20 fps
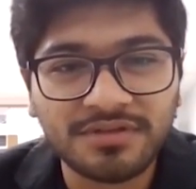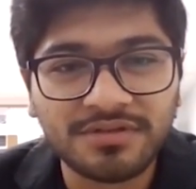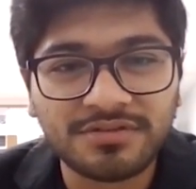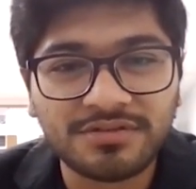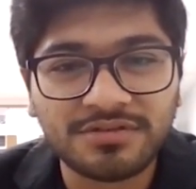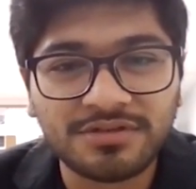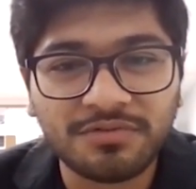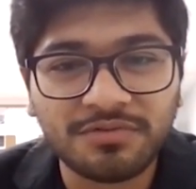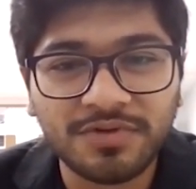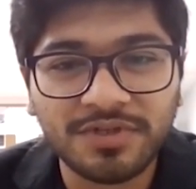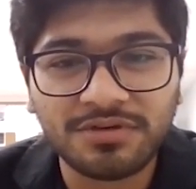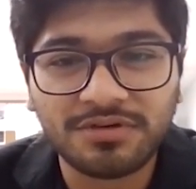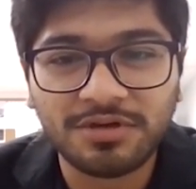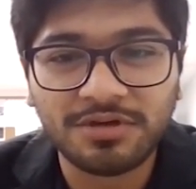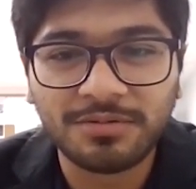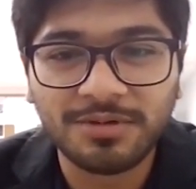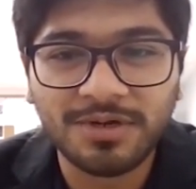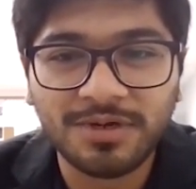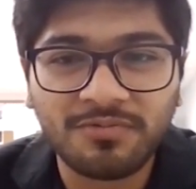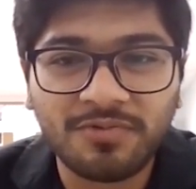So we thought,
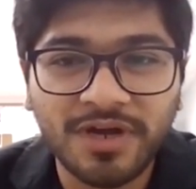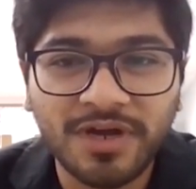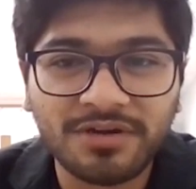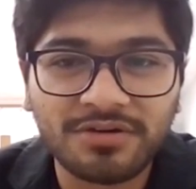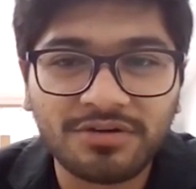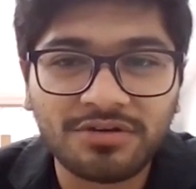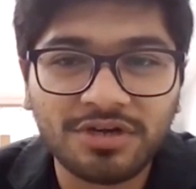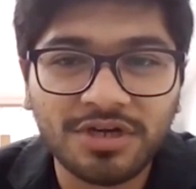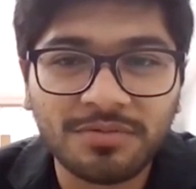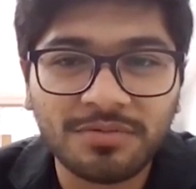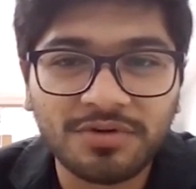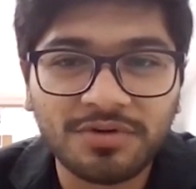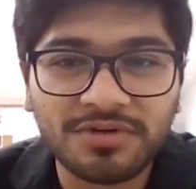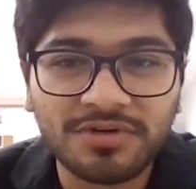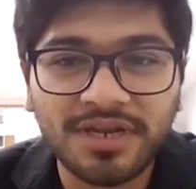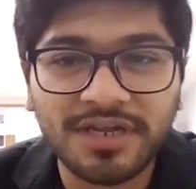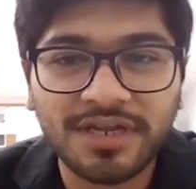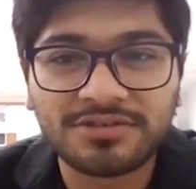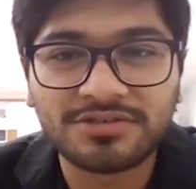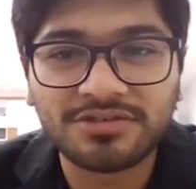well, why not talk about
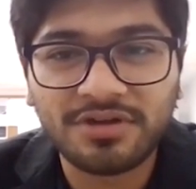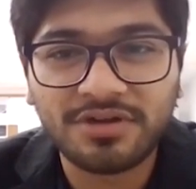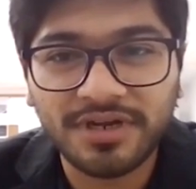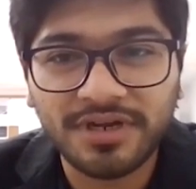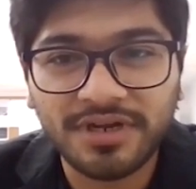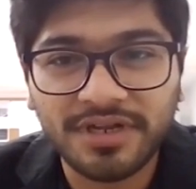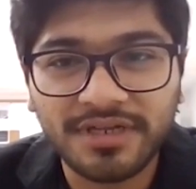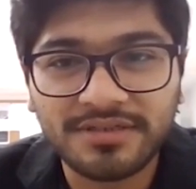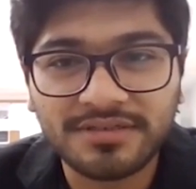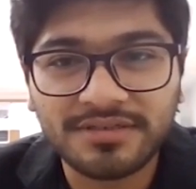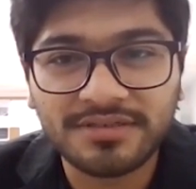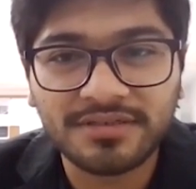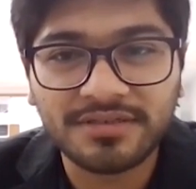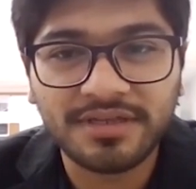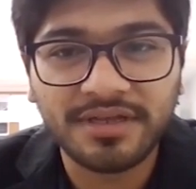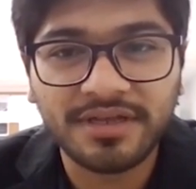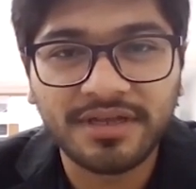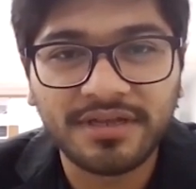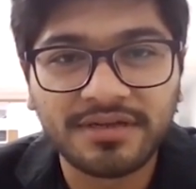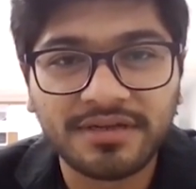electronics
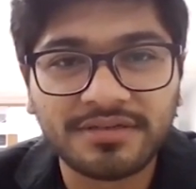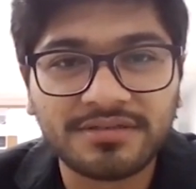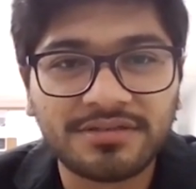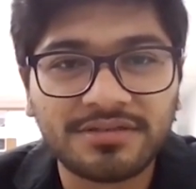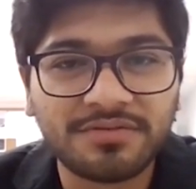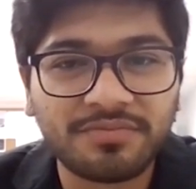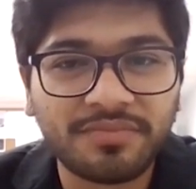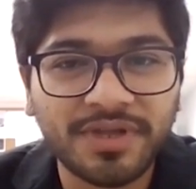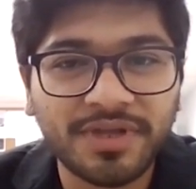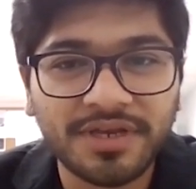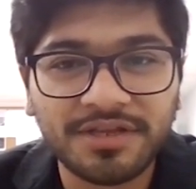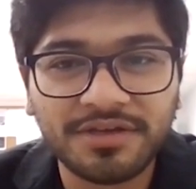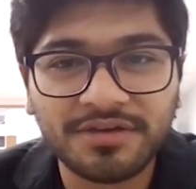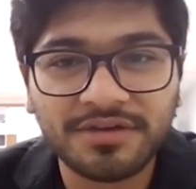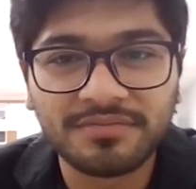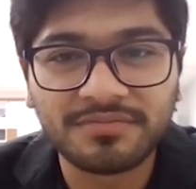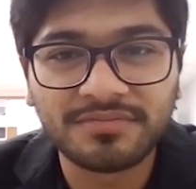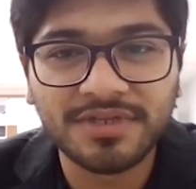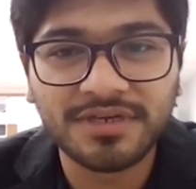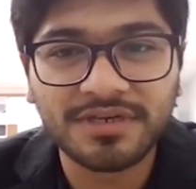and the
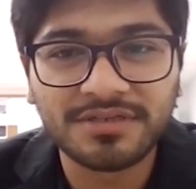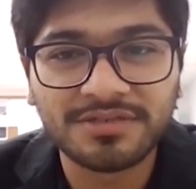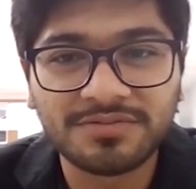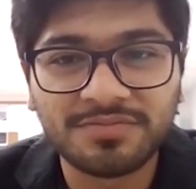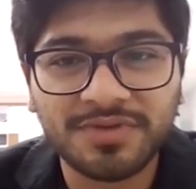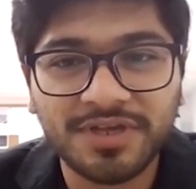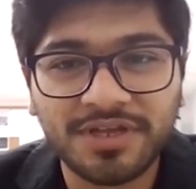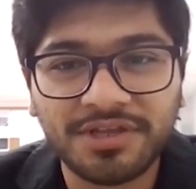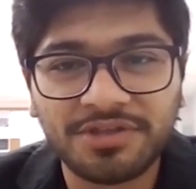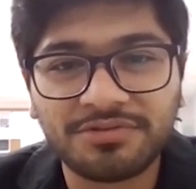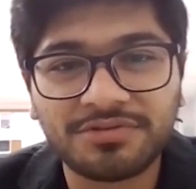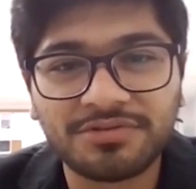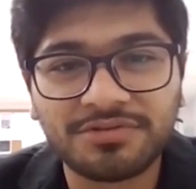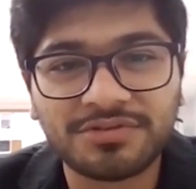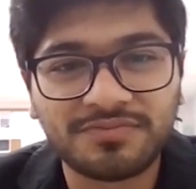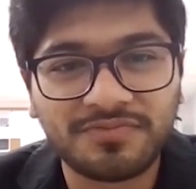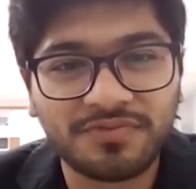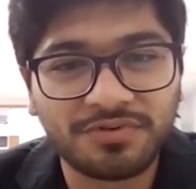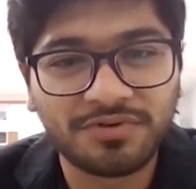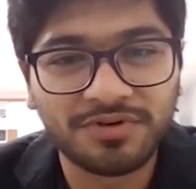medium that is being
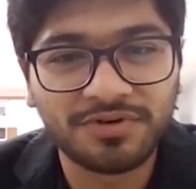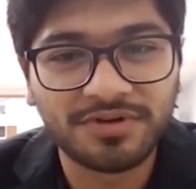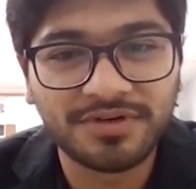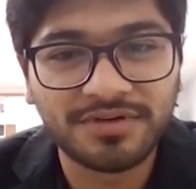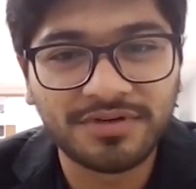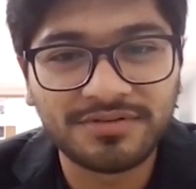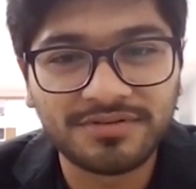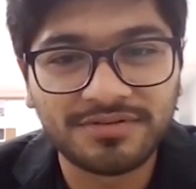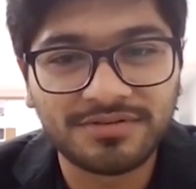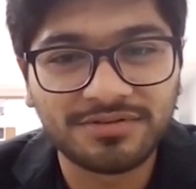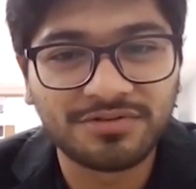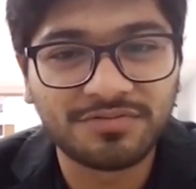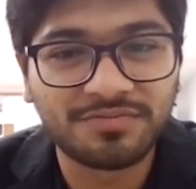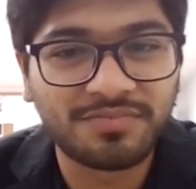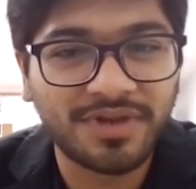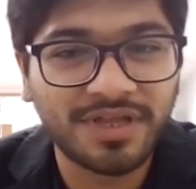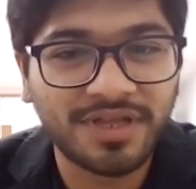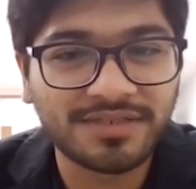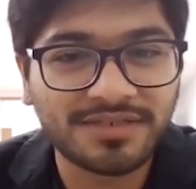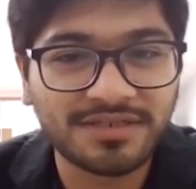used for it? So
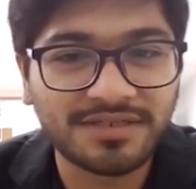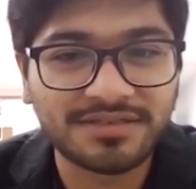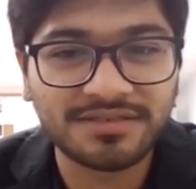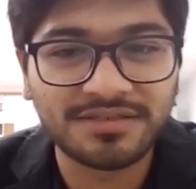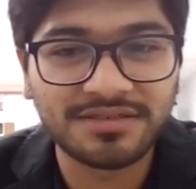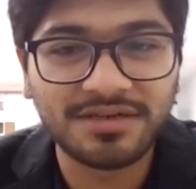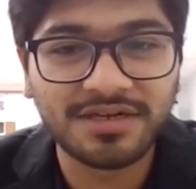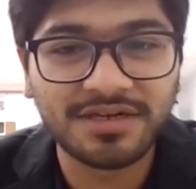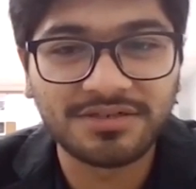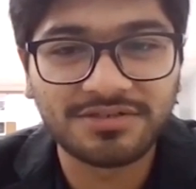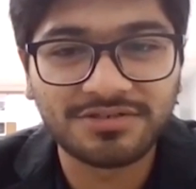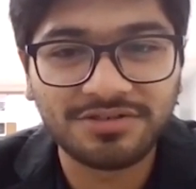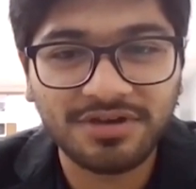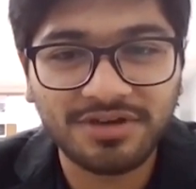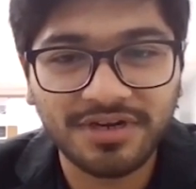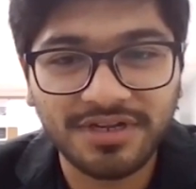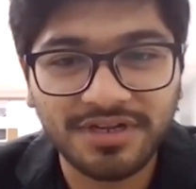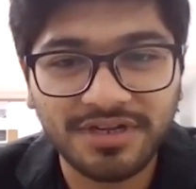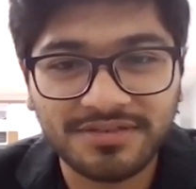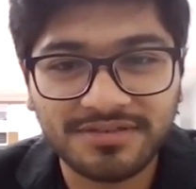plastics in
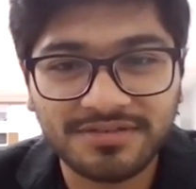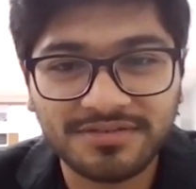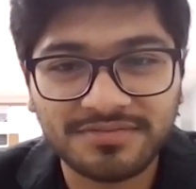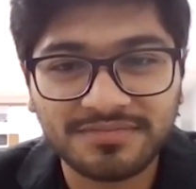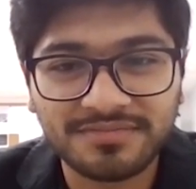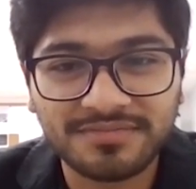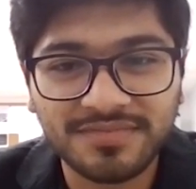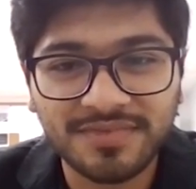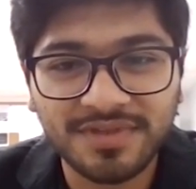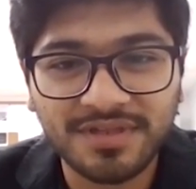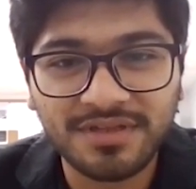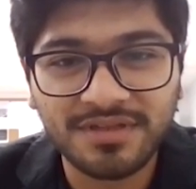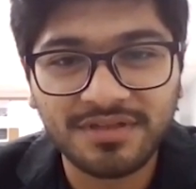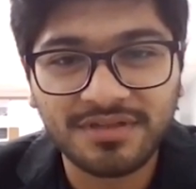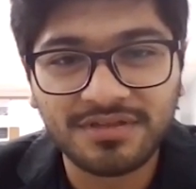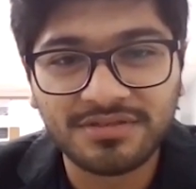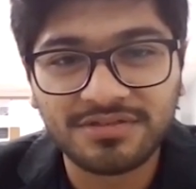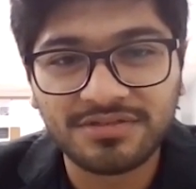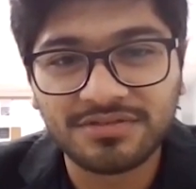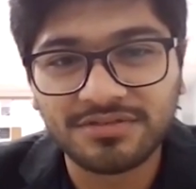electronics.
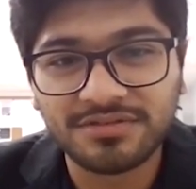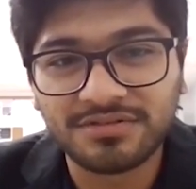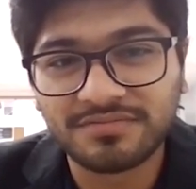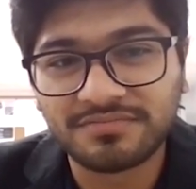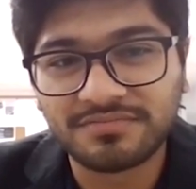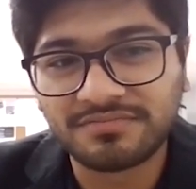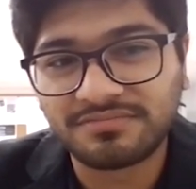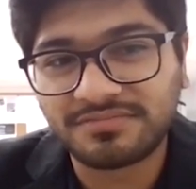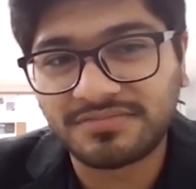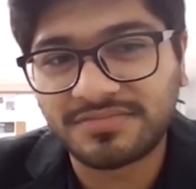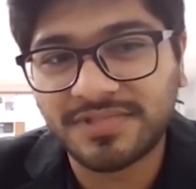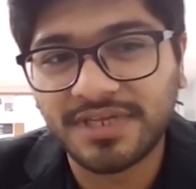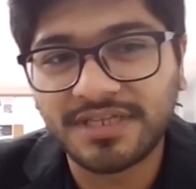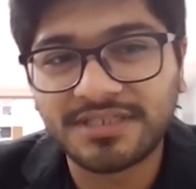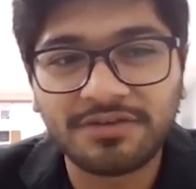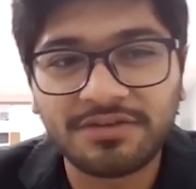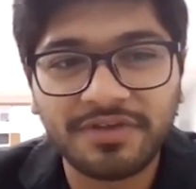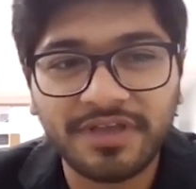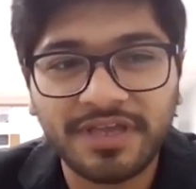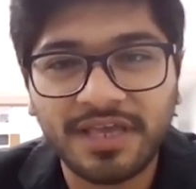So
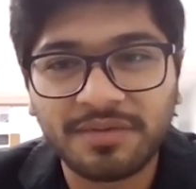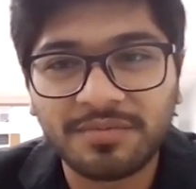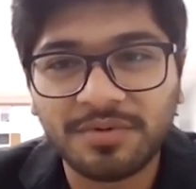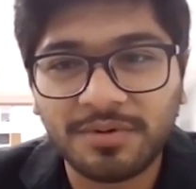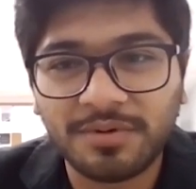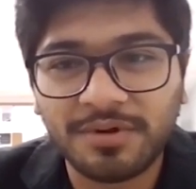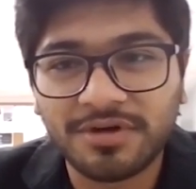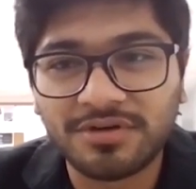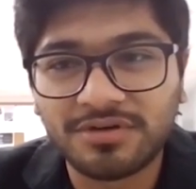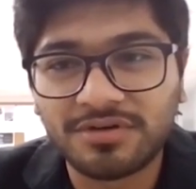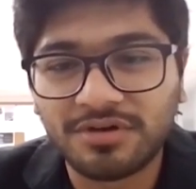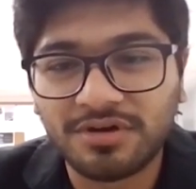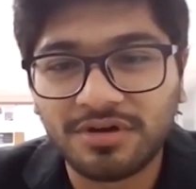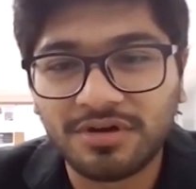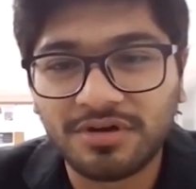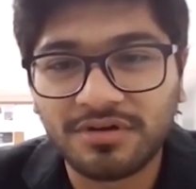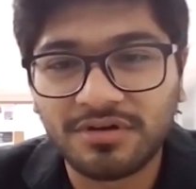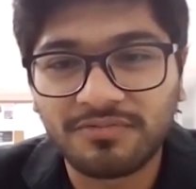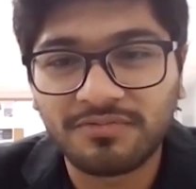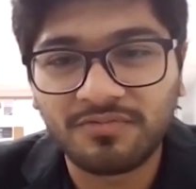that's how we came about
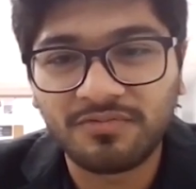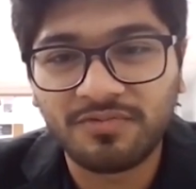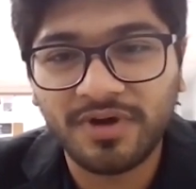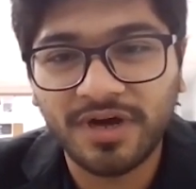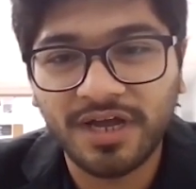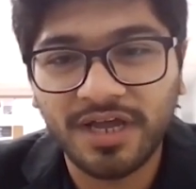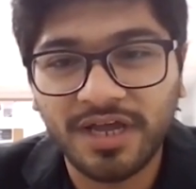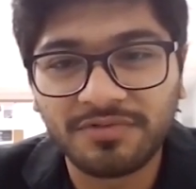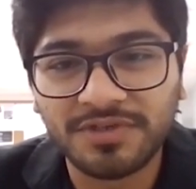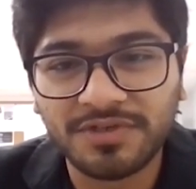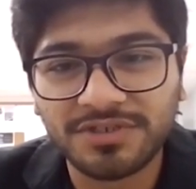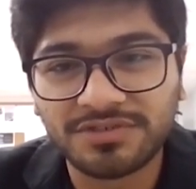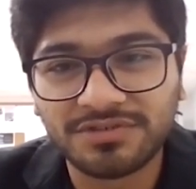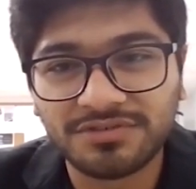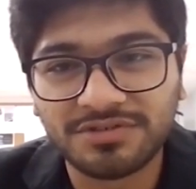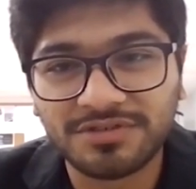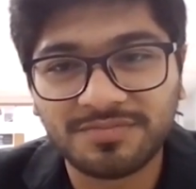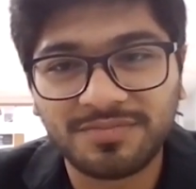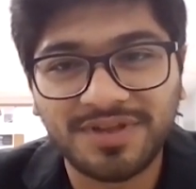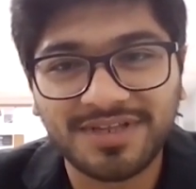on why we
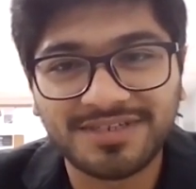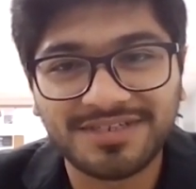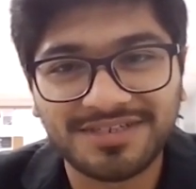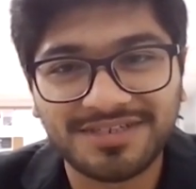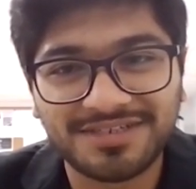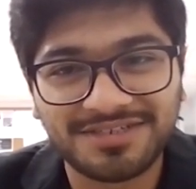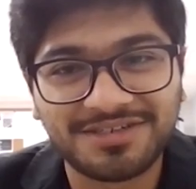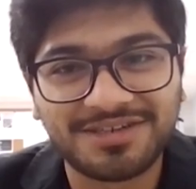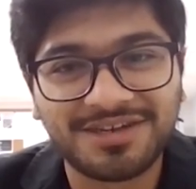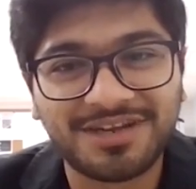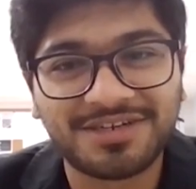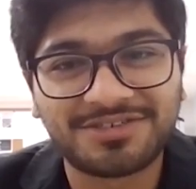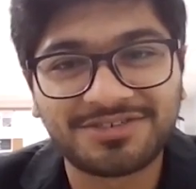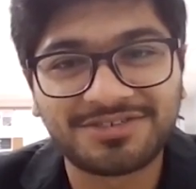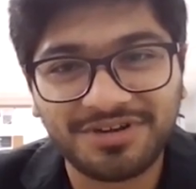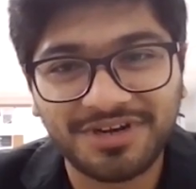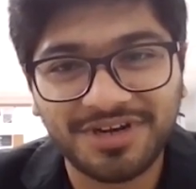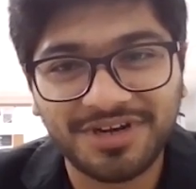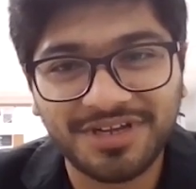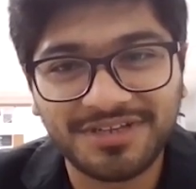chose plastics in
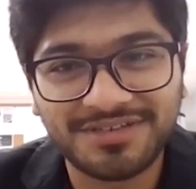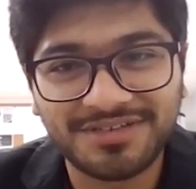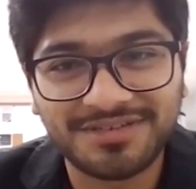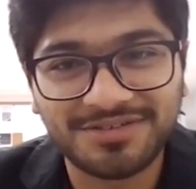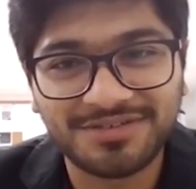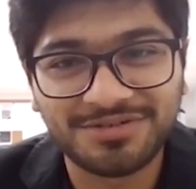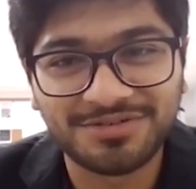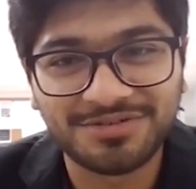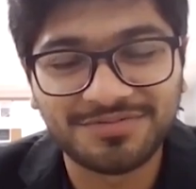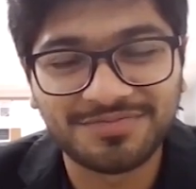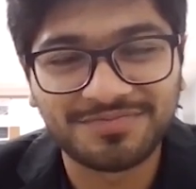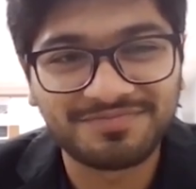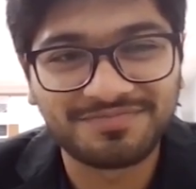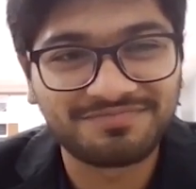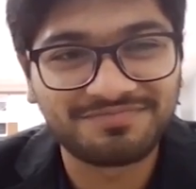electronics. So